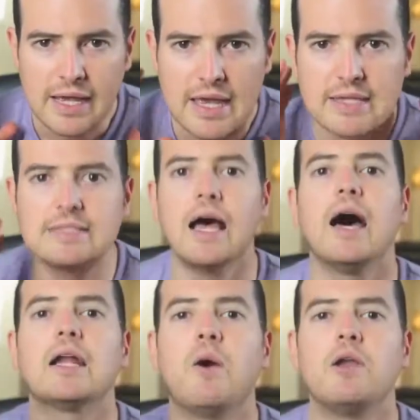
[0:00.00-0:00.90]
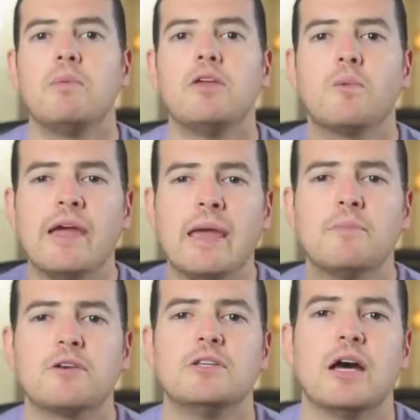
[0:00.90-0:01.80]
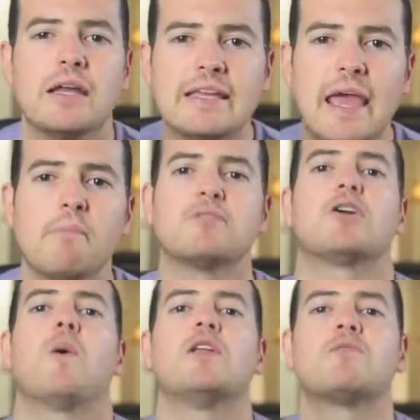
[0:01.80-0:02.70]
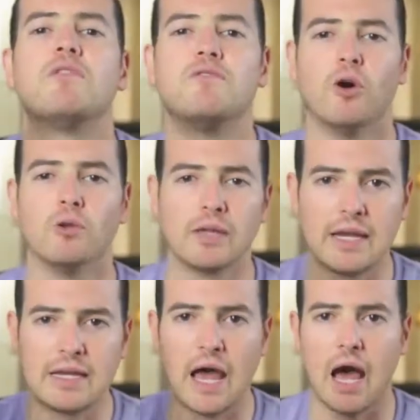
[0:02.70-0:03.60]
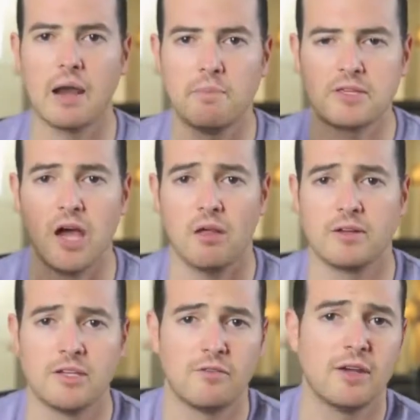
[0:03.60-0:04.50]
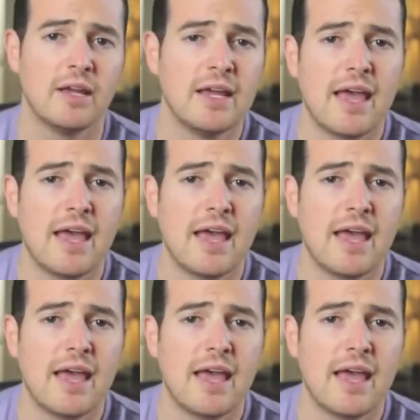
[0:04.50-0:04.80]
It is not going to be the way games are done. Gamers are going to revolt and not be tolerant of it.